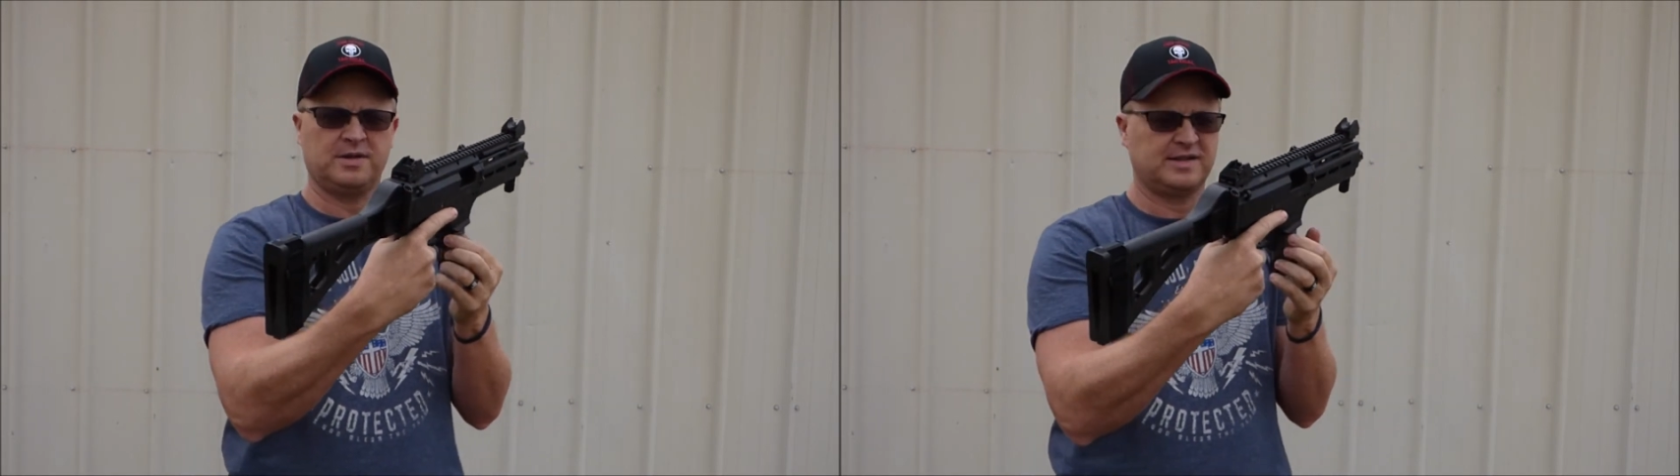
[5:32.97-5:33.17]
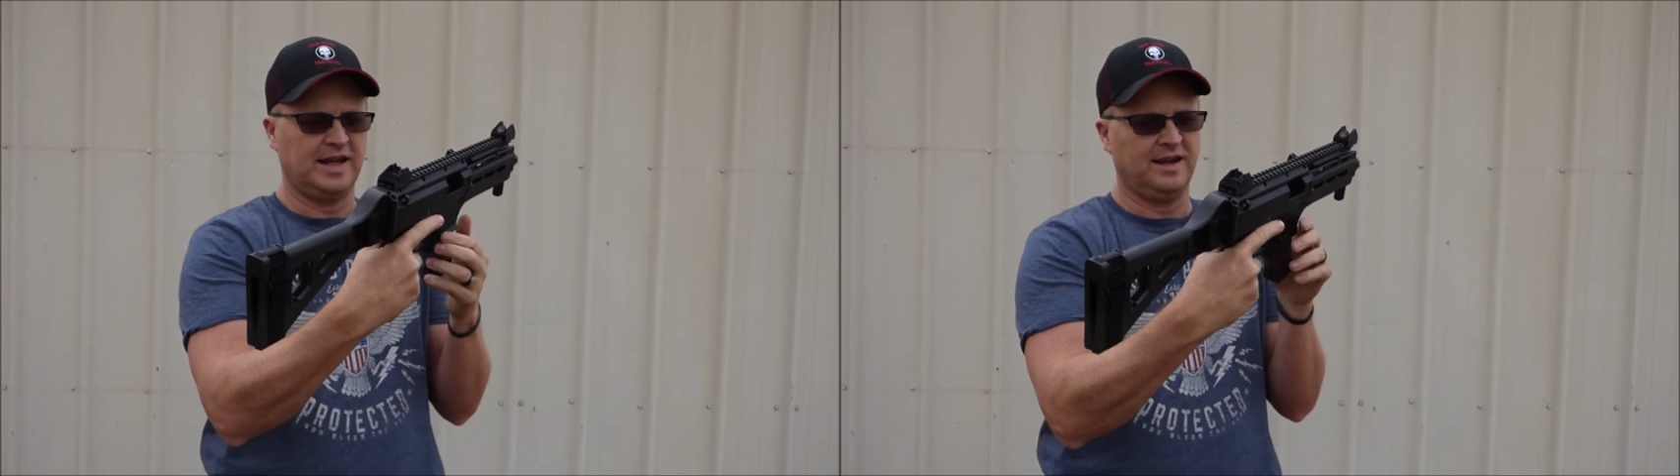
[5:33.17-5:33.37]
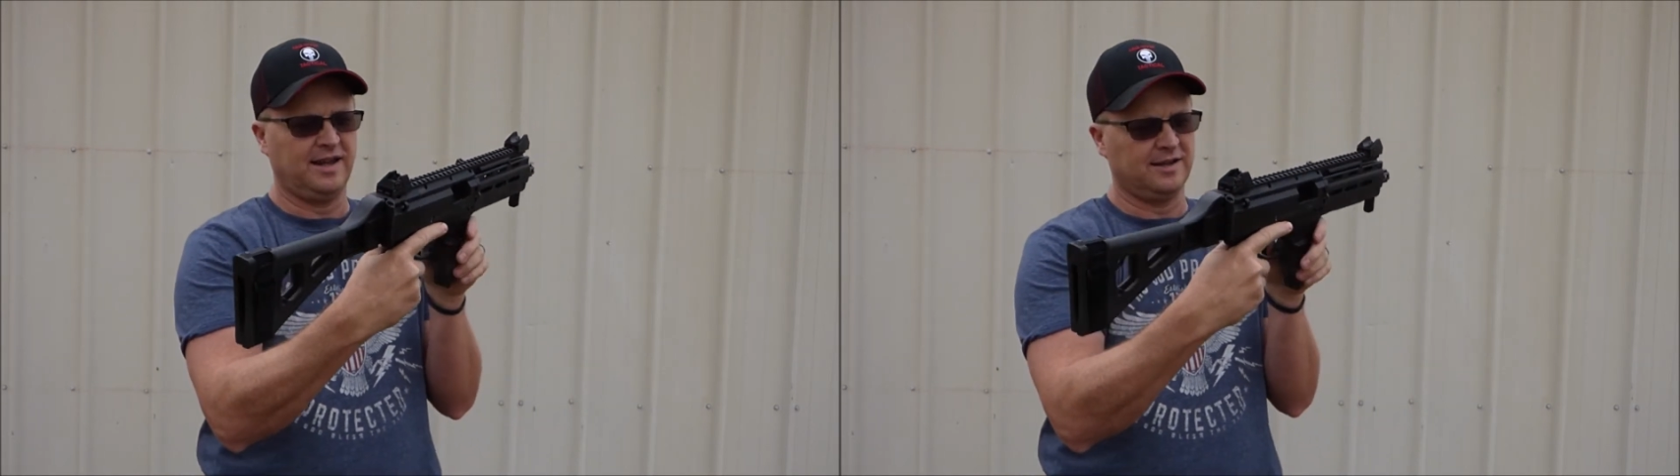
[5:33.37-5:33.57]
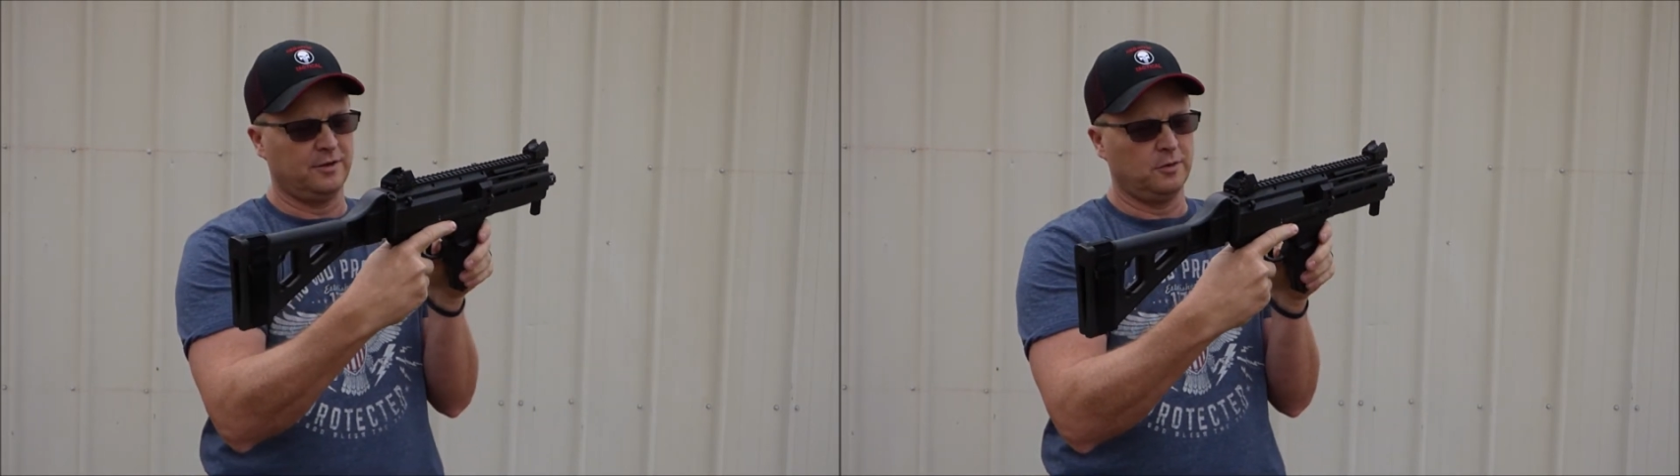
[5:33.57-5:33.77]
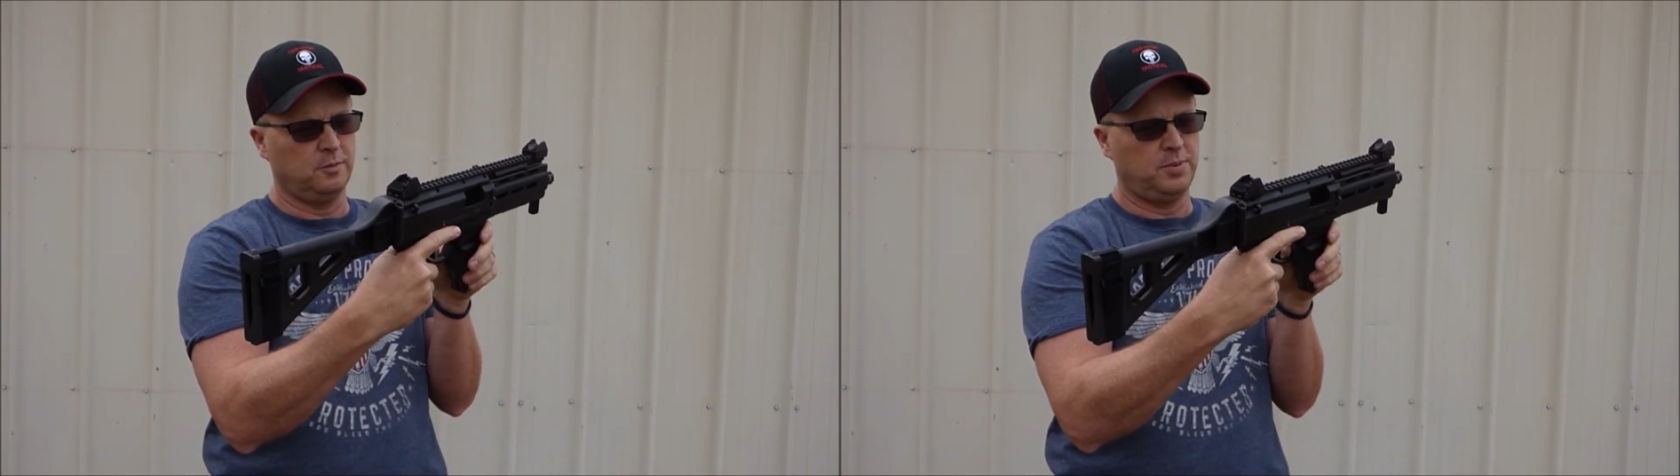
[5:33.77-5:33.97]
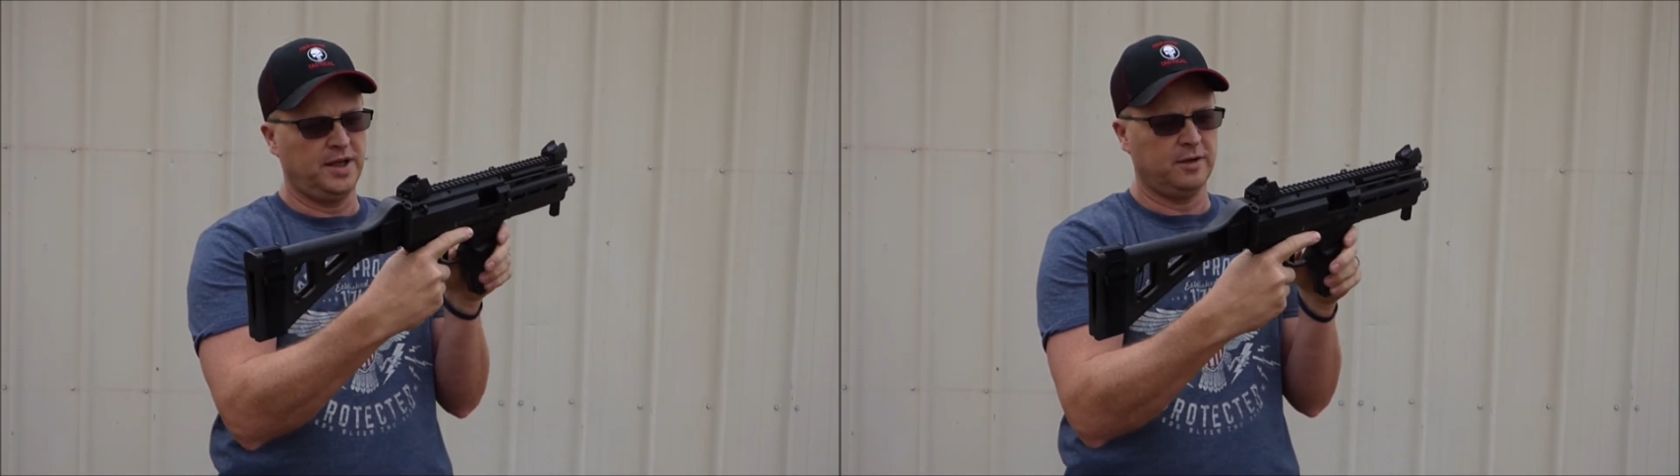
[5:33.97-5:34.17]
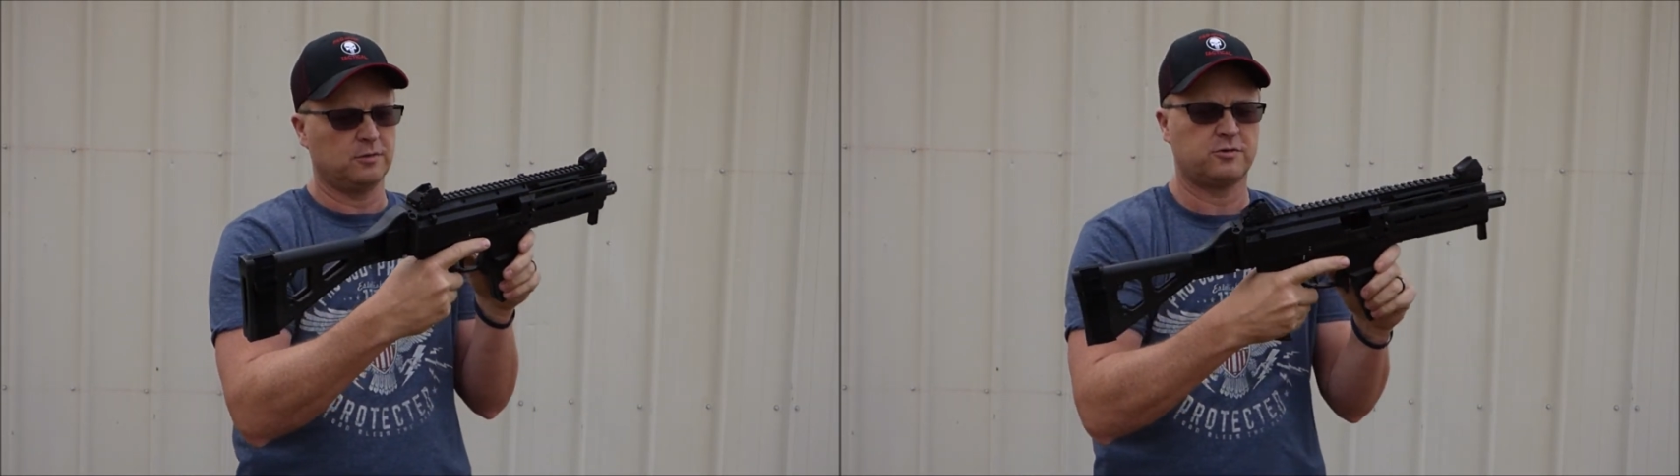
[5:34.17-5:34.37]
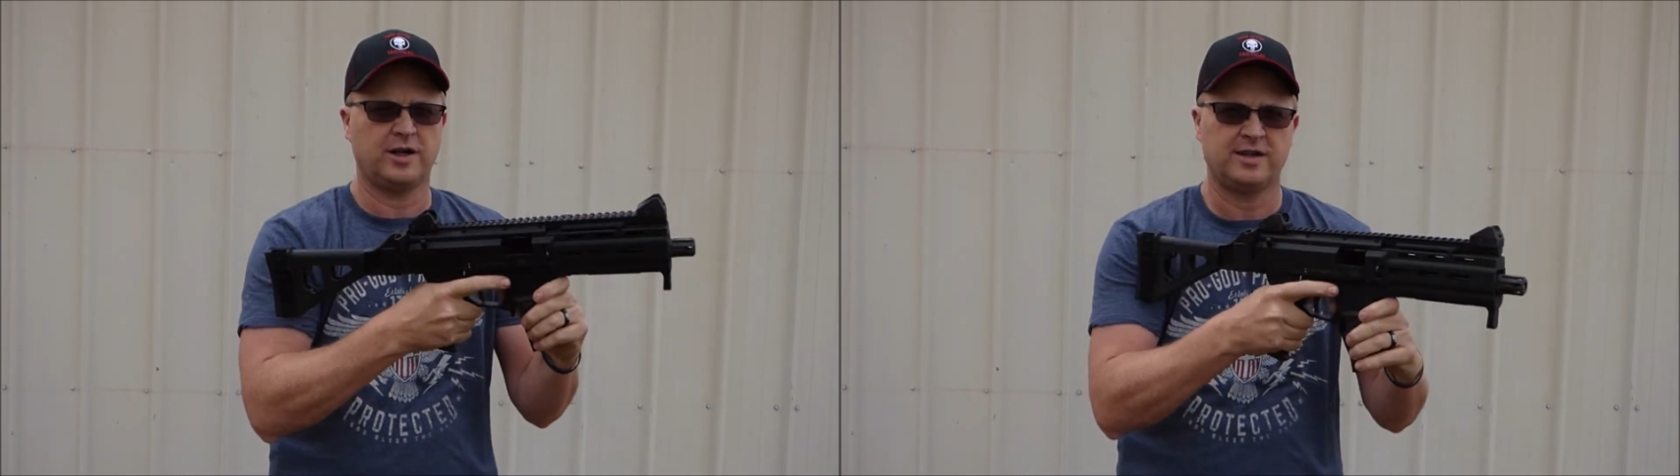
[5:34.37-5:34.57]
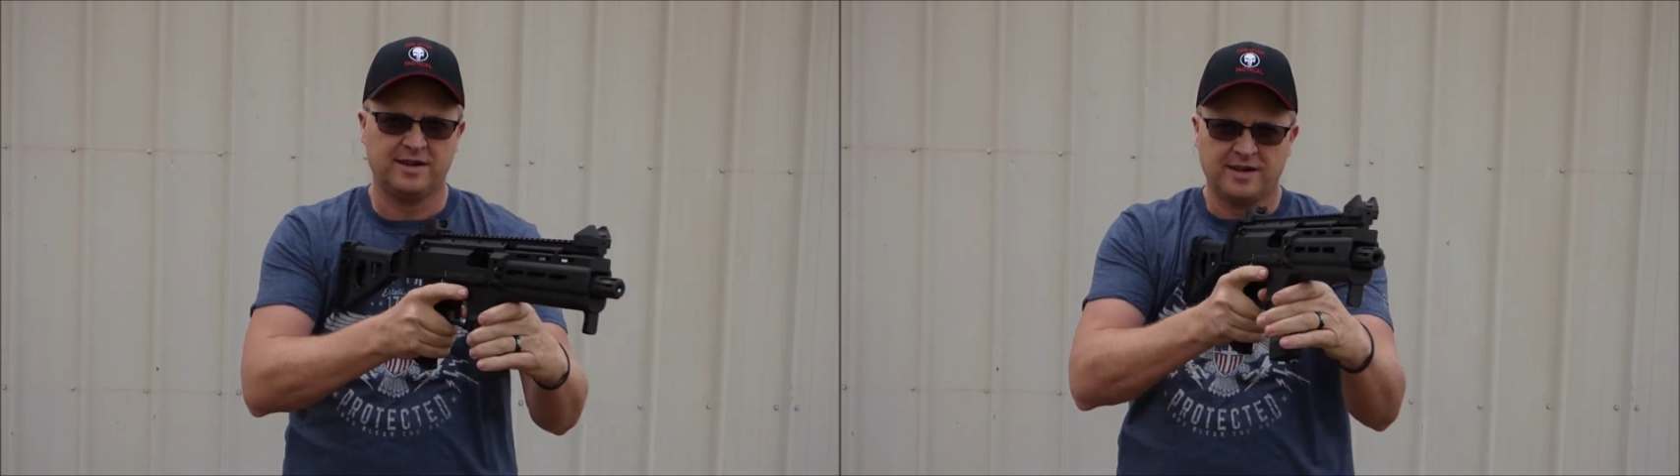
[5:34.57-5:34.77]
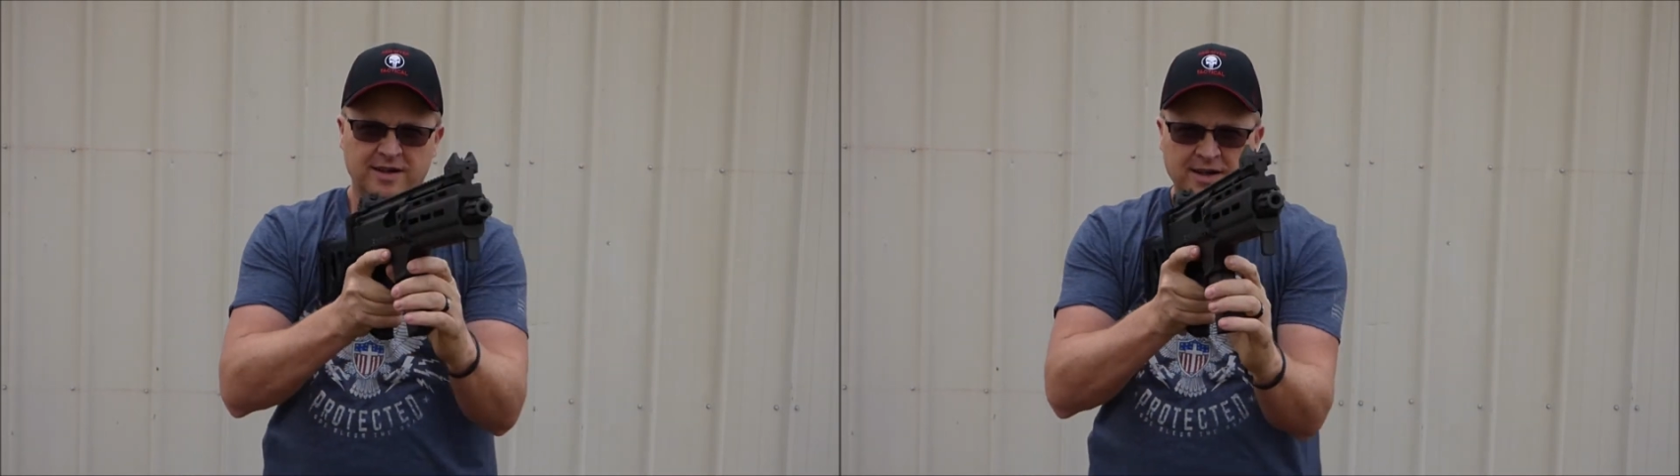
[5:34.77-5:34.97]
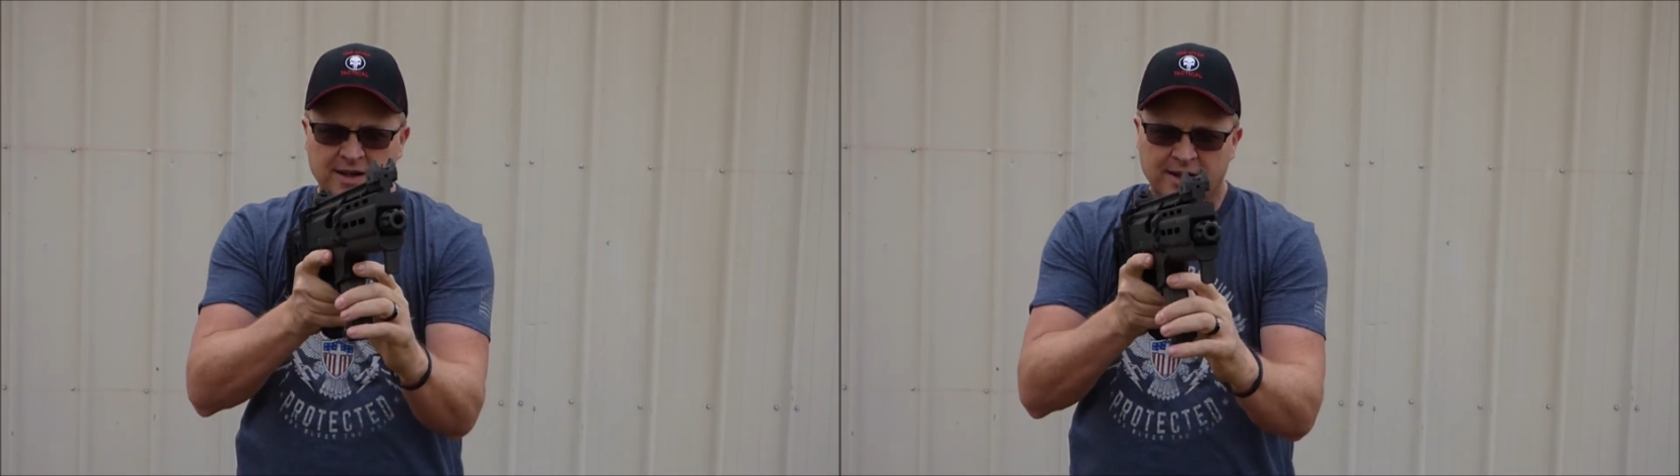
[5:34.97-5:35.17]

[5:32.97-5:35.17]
It's got like little pedals right there